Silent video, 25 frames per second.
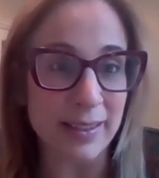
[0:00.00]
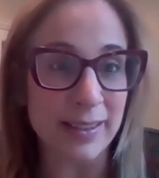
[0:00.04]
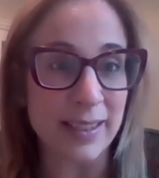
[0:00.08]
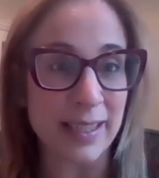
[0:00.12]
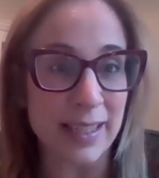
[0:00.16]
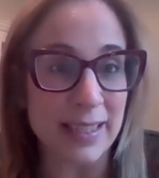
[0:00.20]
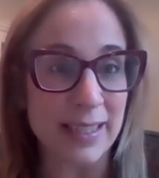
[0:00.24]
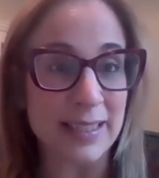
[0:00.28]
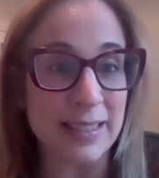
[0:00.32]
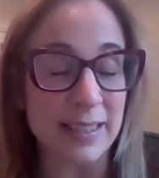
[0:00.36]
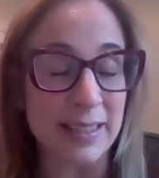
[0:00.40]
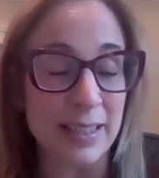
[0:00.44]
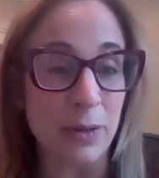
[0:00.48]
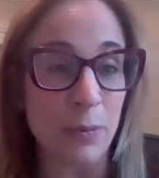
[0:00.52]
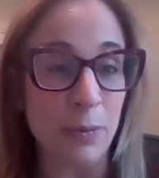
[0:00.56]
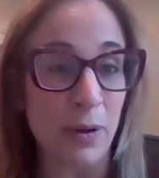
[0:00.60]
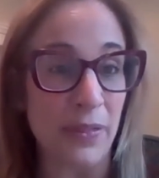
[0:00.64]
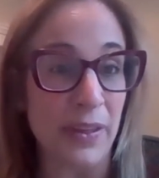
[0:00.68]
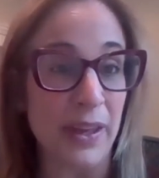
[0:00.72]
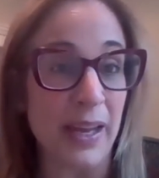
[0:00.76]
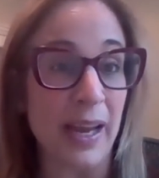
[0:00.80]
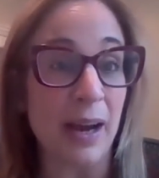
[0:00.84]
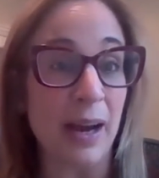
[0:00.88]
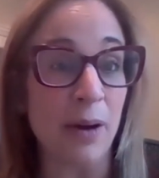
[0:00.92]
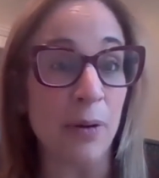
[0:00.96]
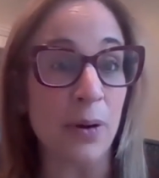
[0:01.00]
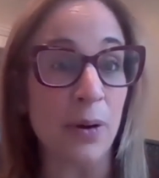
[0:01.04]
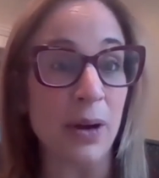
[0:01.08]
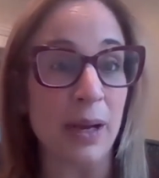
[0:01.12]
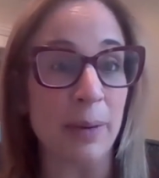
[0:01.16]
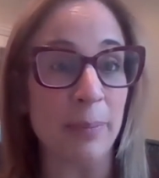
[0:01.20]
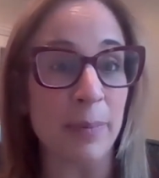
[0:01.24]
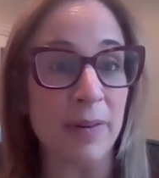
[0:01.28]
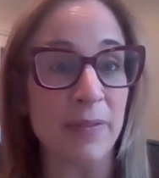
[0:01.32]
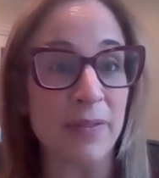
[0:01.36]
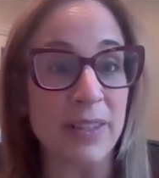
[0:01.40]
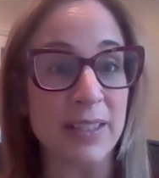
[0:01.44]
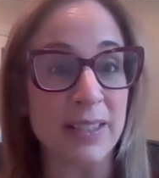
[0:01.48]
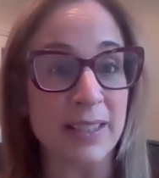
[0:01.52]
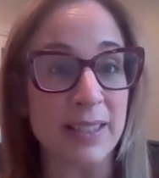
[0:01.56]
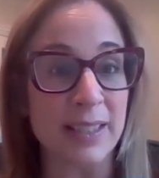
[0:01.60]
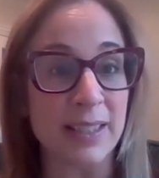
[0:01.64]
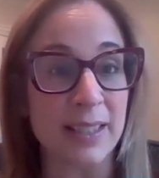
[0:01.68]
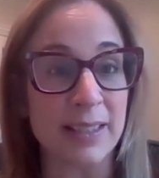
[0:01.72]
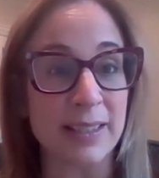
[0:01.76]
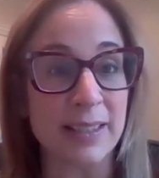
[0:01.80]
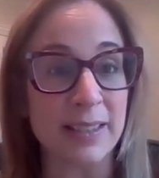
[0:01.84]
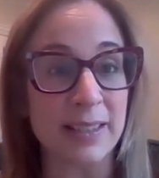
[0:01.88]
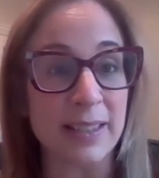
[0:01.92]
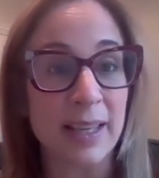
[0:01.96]
to kind of see what the outcome of this
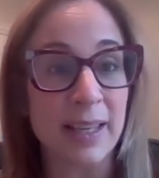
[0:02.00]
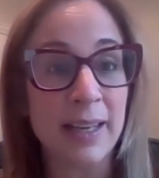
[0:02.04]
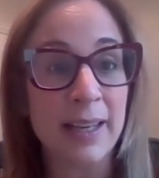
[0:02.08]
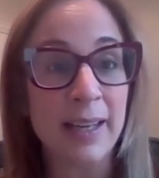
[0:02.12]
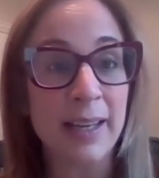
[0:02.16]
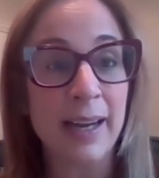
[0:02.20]
is.